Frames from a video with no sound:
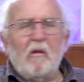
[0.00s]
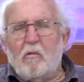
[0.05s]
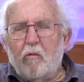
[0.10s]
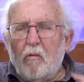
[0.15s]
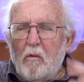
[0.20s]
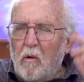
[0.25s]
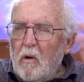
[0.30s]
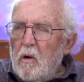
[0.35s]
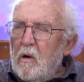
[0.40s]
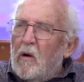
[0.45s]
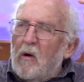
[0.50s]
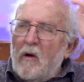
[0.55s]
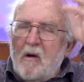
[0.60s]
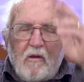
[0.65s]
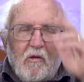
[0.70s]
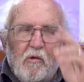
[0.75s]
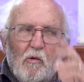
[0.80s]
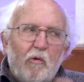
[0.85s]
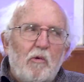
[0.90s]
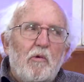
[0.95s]

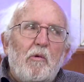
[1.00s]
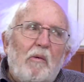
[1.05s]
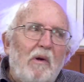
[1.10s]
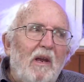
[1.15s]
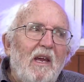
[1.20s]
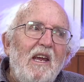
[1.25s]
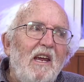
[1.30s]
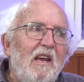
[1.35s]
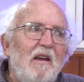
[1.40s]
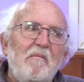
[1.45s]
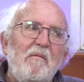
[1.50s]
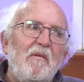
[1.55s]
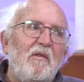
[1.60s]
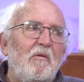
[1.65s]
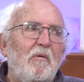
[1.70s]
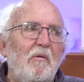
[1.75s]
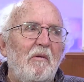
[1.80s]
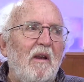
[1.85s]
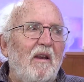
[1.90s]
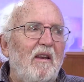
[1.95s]
to dream
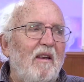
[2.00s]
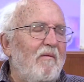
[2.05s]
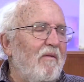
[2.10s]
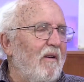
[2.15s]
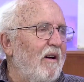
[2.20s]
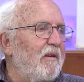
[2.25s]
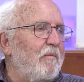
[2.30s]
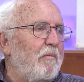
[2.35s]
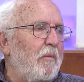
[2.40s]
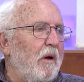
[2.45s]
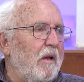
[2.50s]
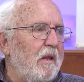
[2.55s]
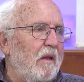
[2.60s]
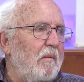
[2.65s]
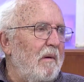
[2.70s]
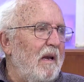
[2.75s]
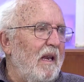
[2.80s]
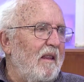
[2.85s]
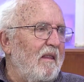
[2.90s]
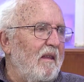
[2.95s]
to the different
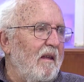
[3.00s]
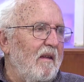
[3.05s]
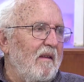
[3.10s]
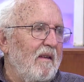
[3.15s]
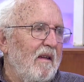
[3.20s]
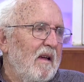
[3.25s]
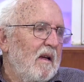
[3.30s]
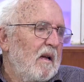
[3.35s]
possibilities.